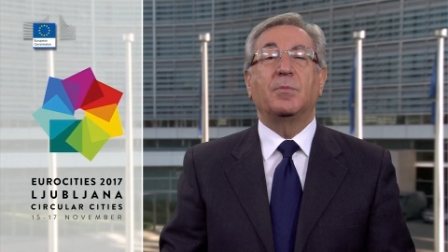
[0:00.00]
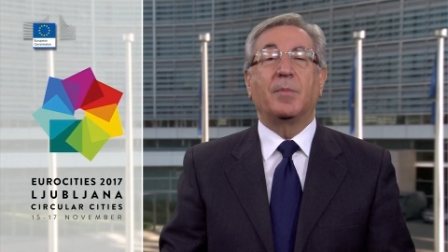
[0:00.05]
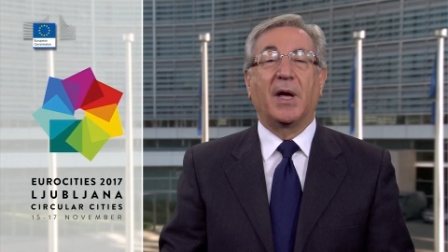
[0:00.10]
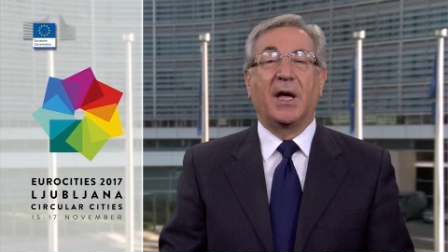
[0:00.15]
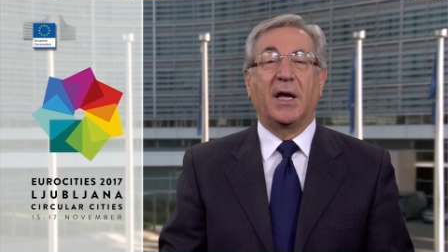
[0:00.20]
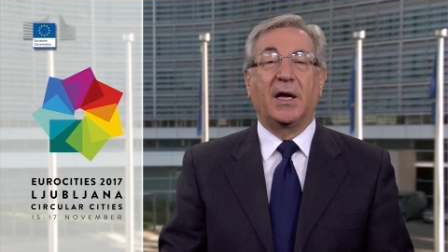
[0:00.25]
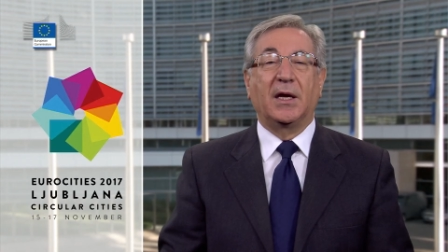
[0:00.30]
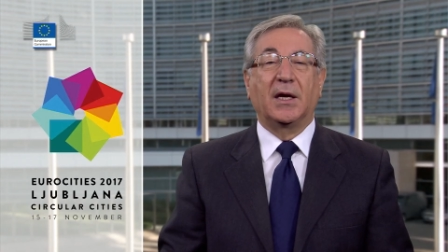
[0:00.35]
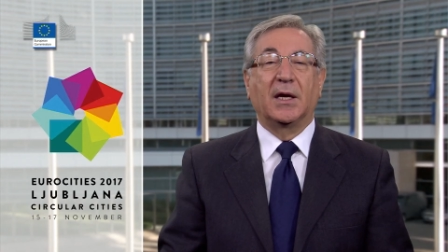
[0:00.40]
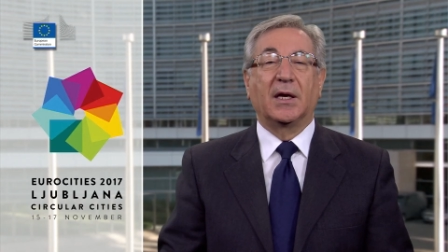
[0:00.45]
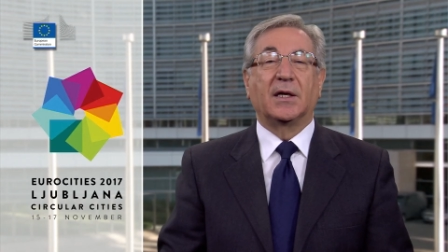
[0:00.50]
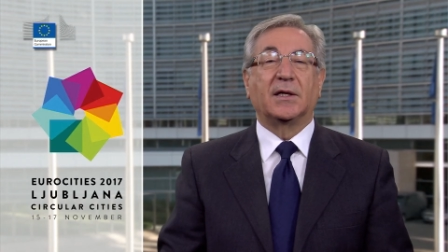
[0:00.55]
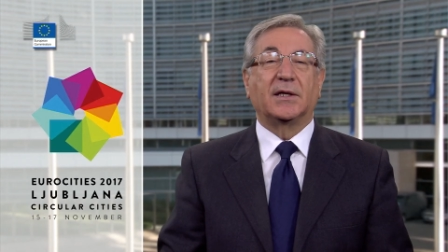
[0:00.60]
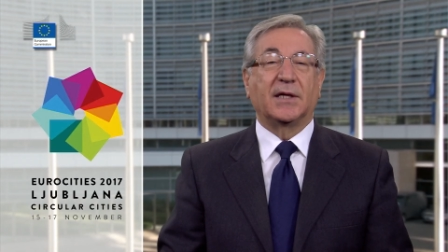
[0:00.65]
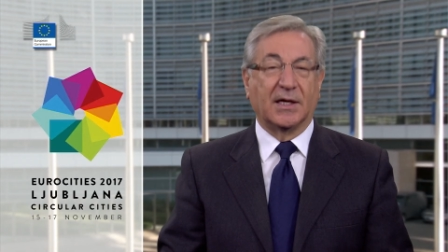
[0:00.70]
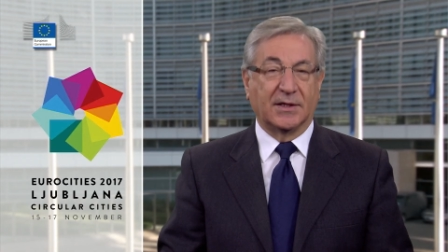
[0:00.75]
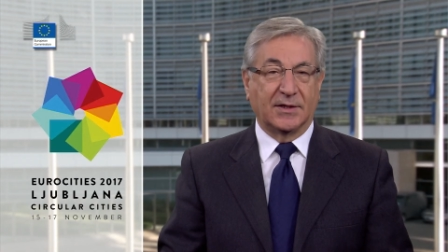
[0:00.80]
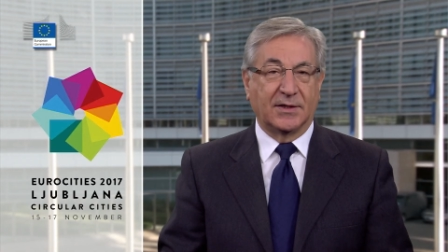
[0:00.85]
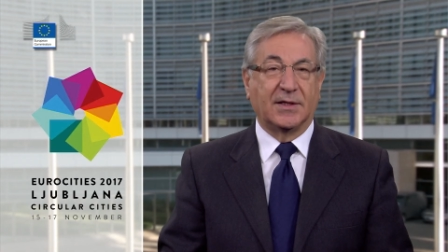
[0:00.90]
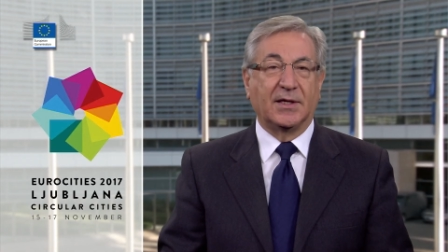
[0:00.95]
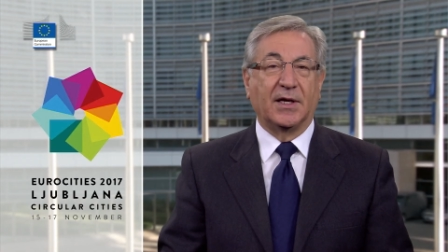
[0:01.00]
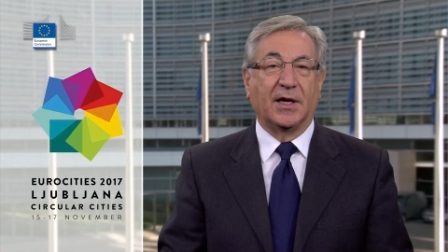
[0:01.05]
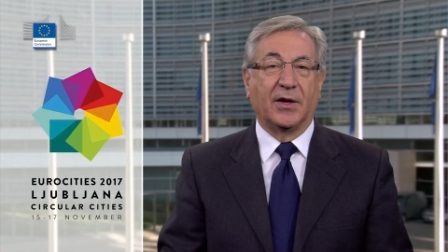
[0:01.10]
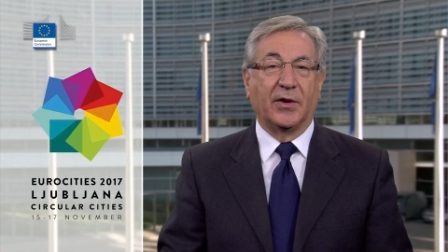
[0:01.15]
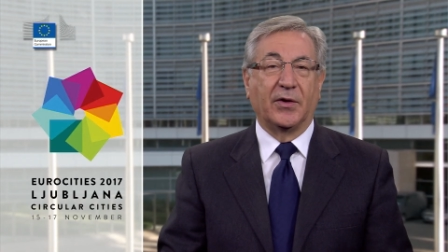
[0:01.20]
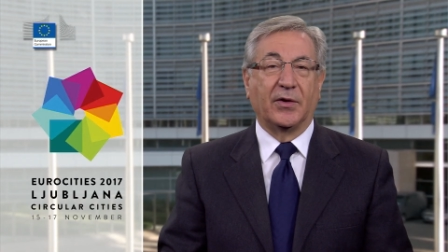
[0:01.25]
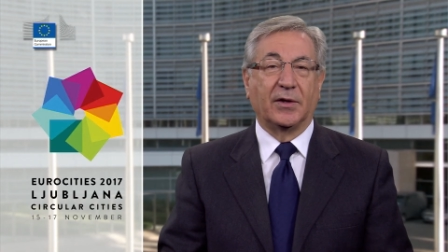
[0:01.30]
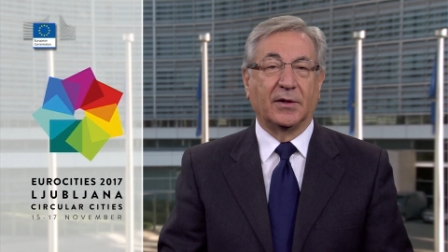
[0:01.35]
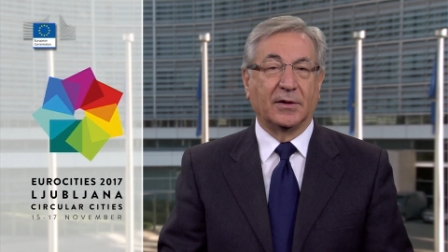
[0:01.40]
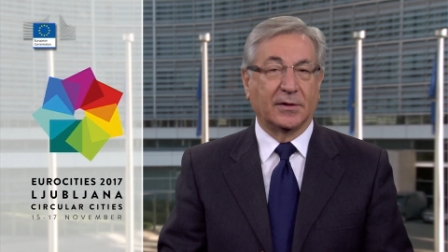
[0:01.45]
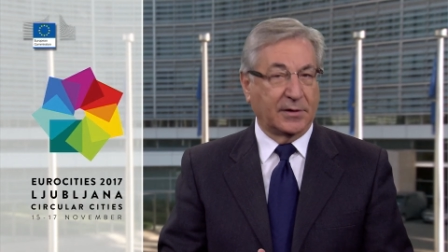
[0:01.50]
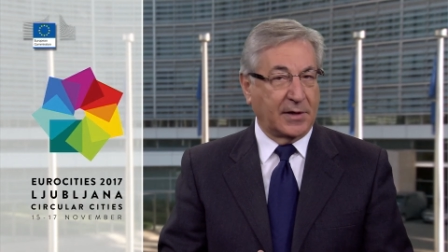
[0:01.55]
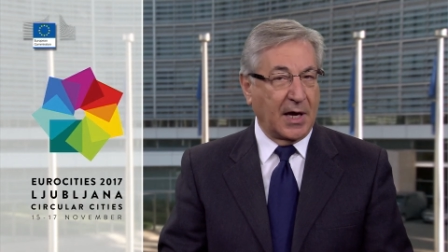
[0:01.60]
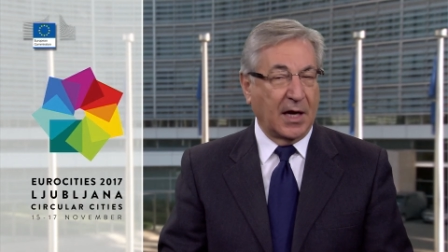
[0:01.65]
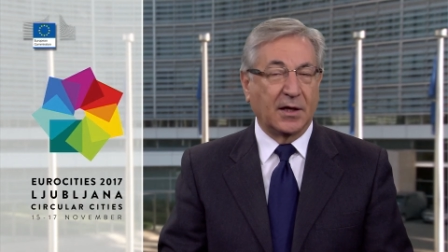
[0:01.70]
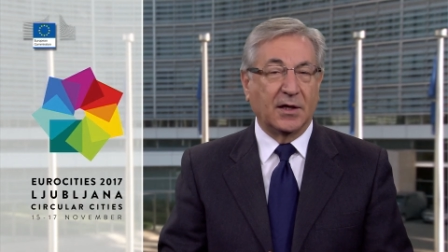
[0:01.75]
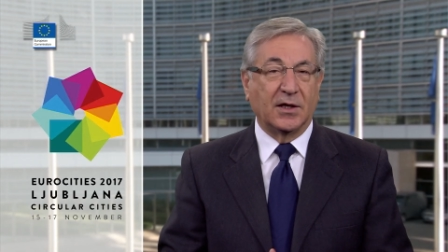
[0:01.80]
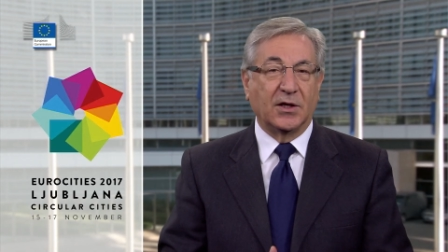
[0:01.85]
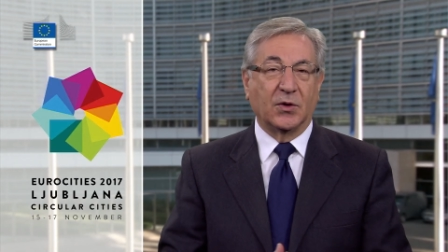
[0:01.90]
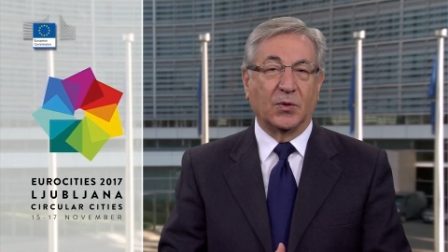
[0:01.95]
May next year.
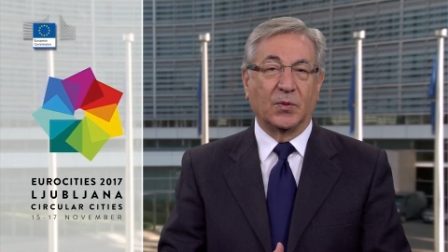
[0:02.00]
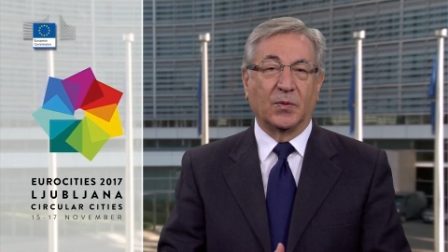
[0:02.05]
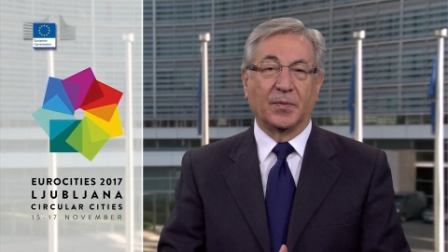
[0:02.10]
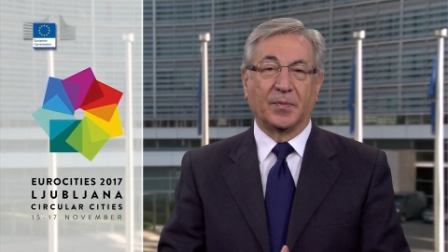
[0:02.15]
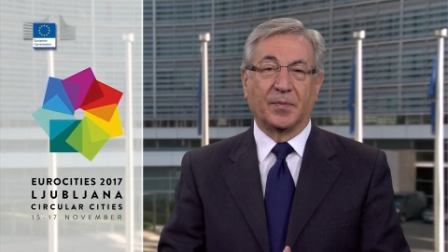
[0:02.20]
Thank you.